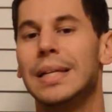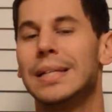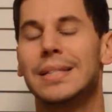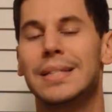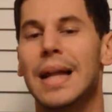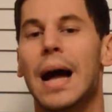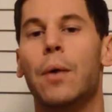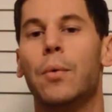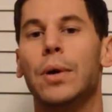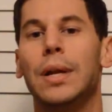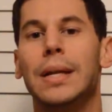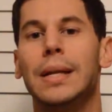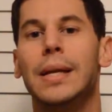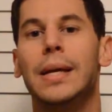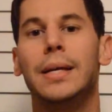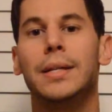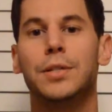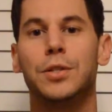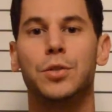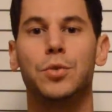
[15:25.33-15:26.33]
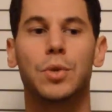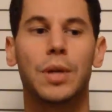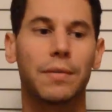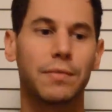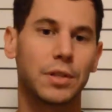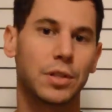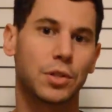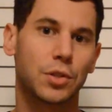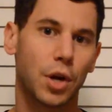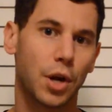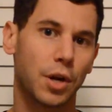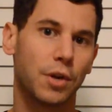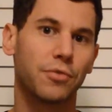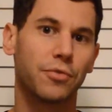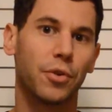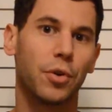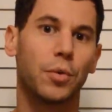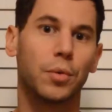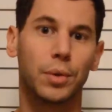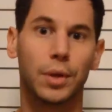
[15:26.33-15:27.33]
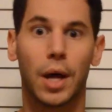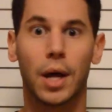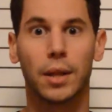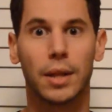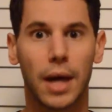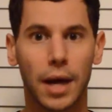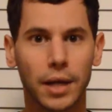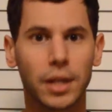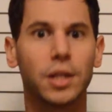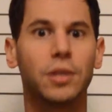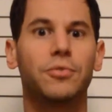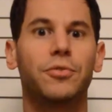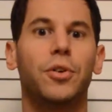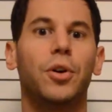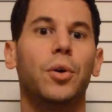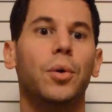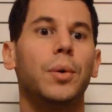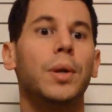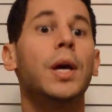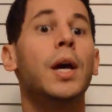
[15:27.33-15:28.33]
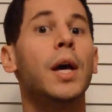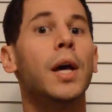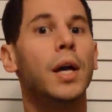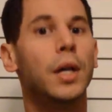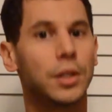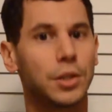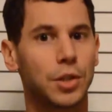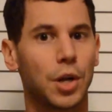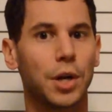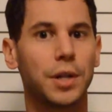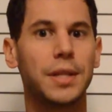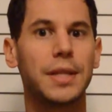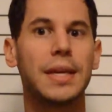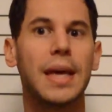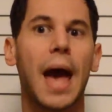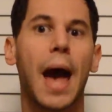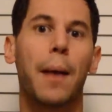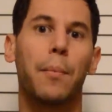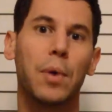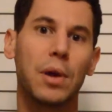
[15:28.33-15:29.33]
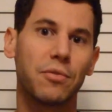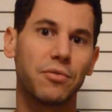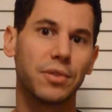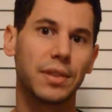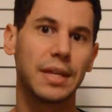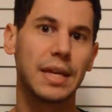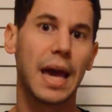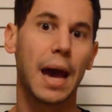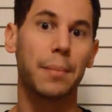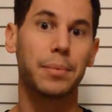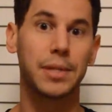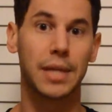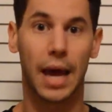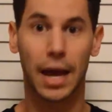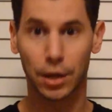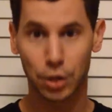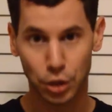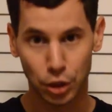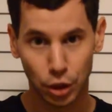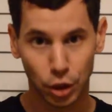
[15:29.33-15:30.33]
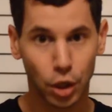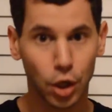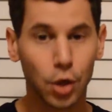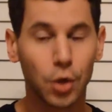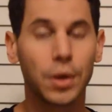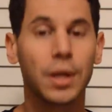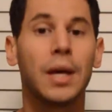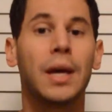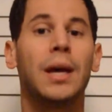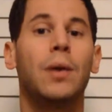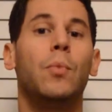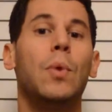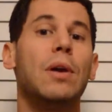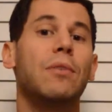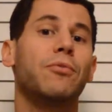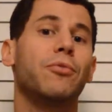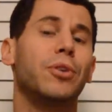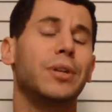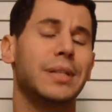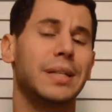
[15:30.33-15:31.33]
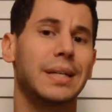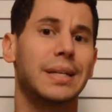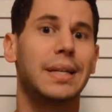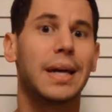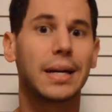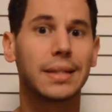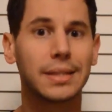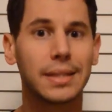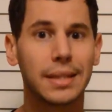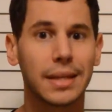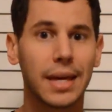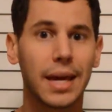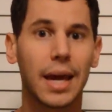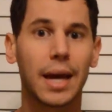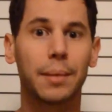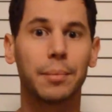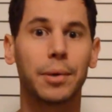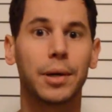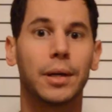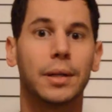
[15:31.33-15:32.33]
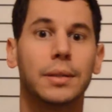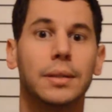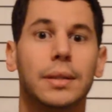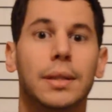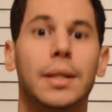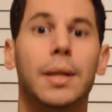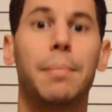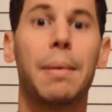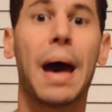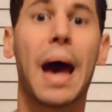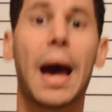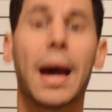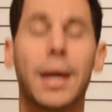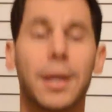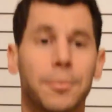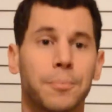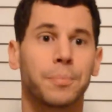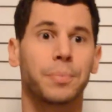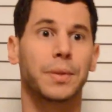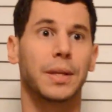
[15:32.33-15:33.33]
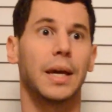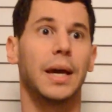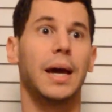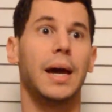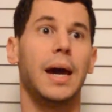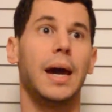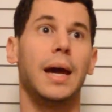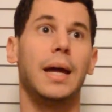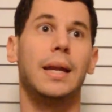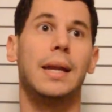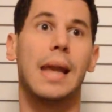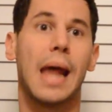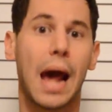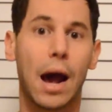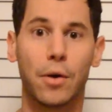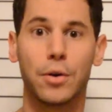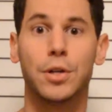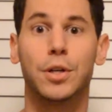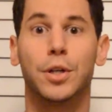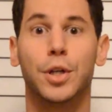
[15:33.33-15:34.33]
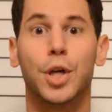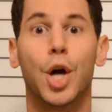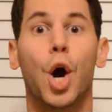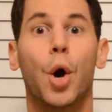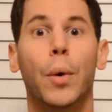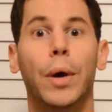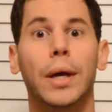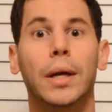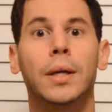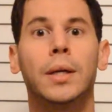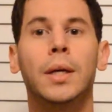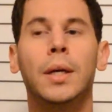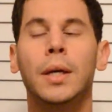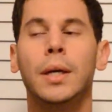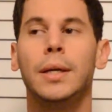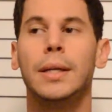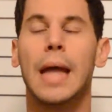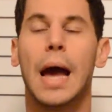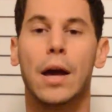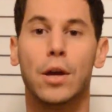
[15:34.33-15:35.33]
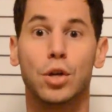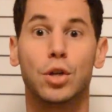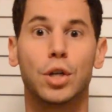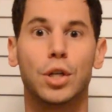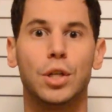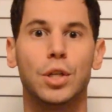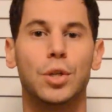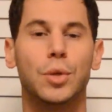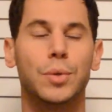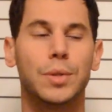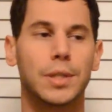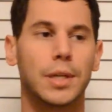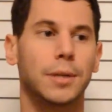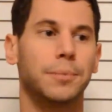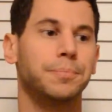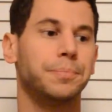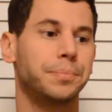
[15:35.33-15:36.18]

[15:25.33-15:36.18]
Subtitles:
not what it is. You have to start your phone, unlock your phone, start the app, wait for the app to actually load, wait for it to connect to the camera in the back, and now you're going. Now you can use it.